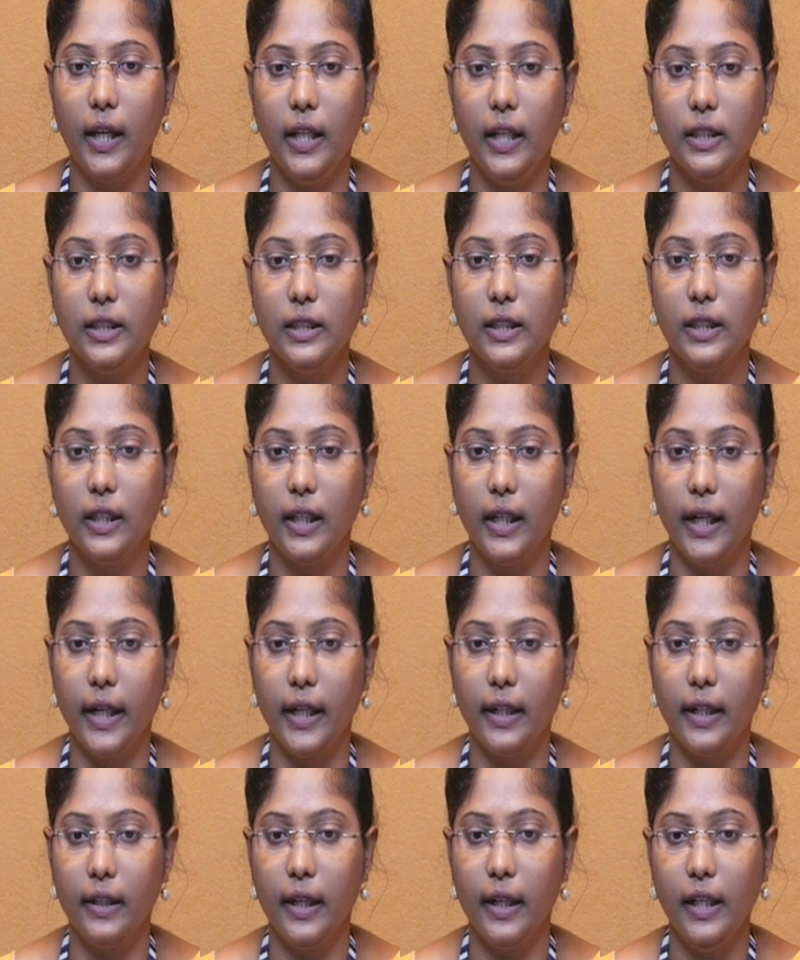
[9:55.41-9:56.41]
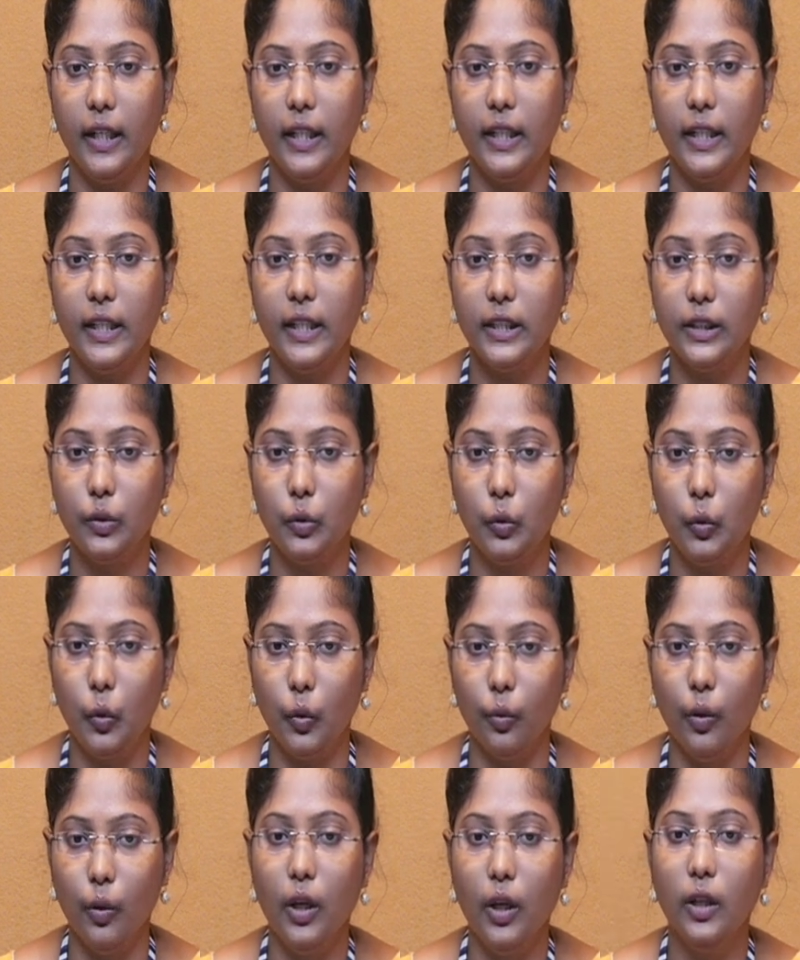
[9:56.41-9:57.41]
is correct, right. It is
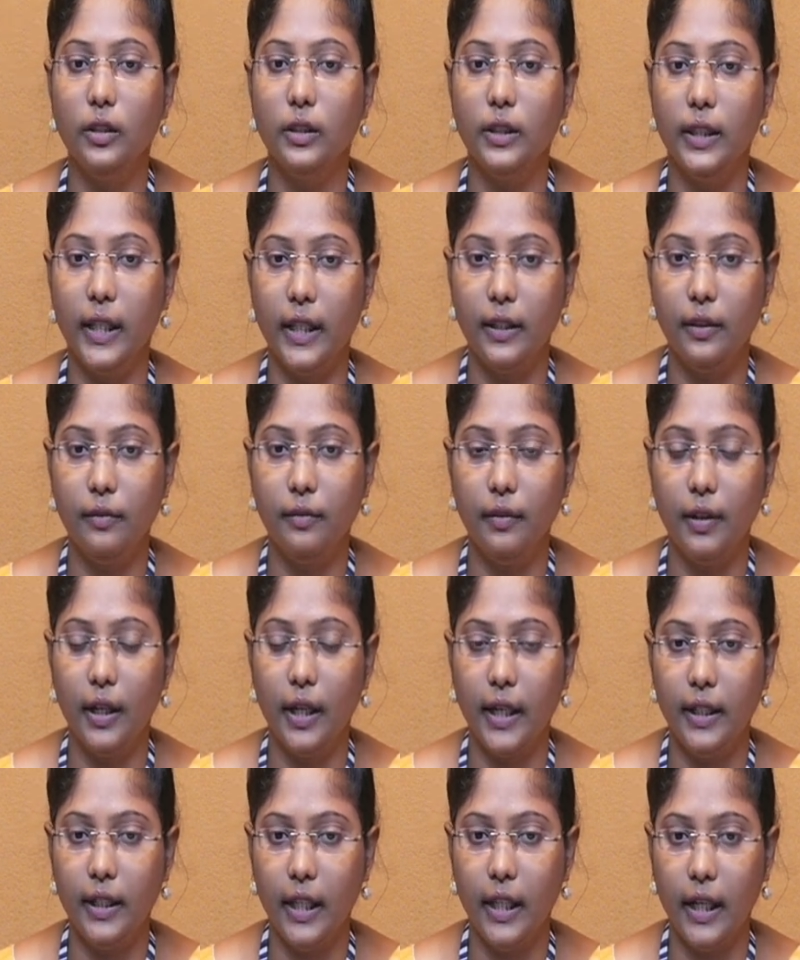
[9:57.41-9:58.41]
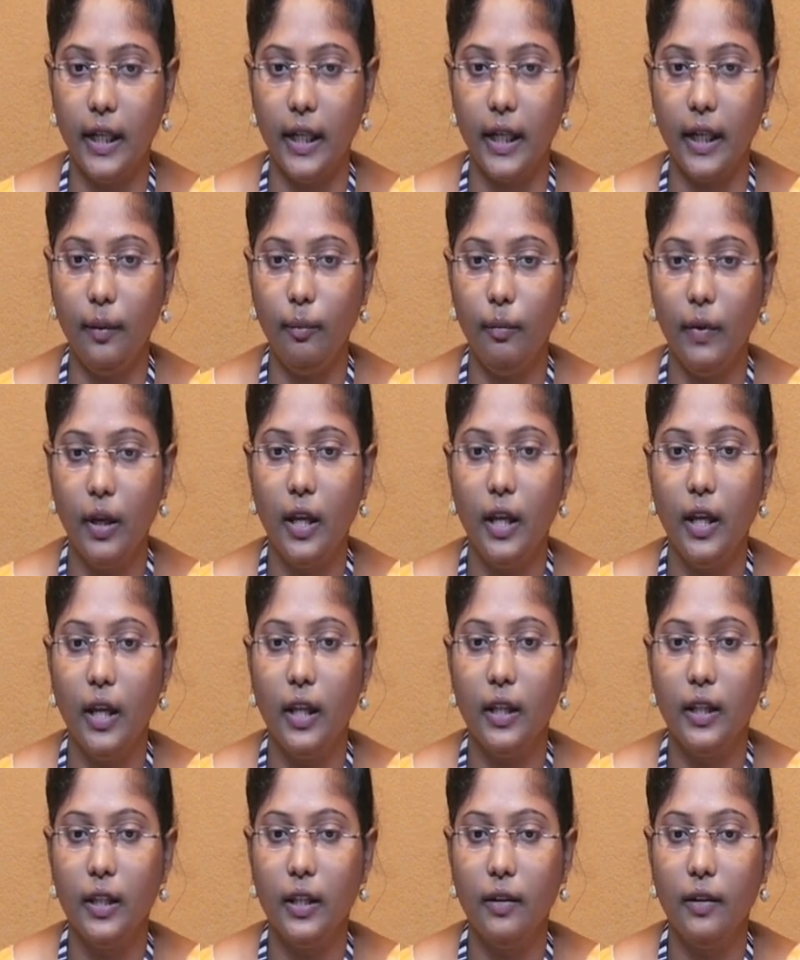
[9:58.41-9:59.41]
true. That at that time
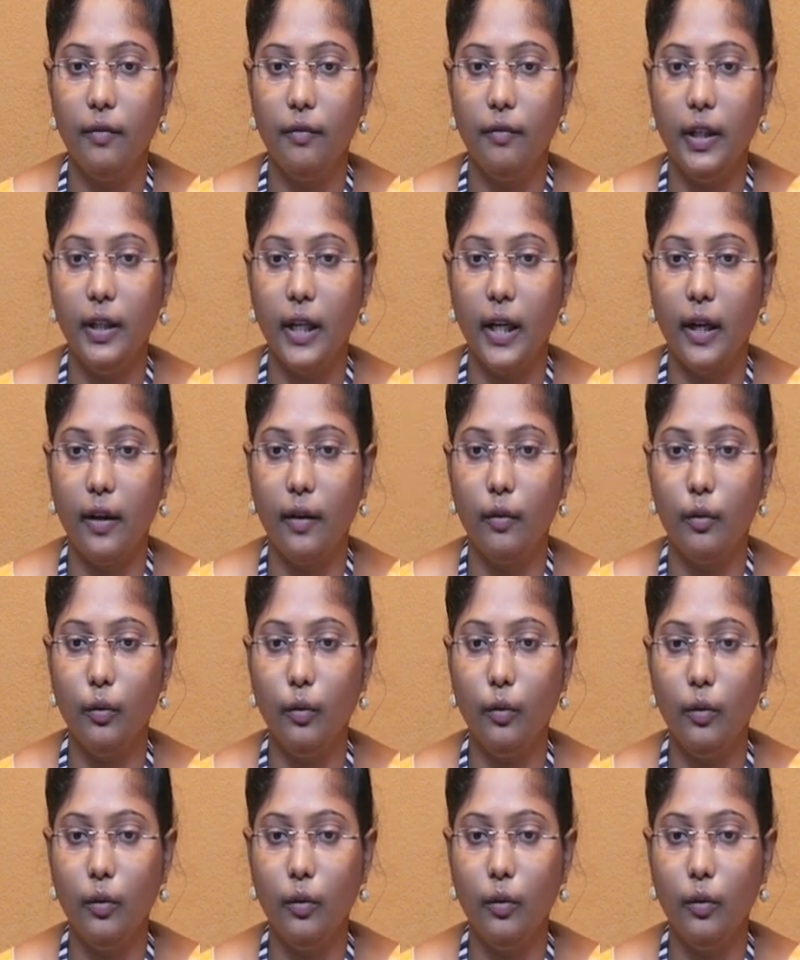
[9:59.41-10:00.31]
we have to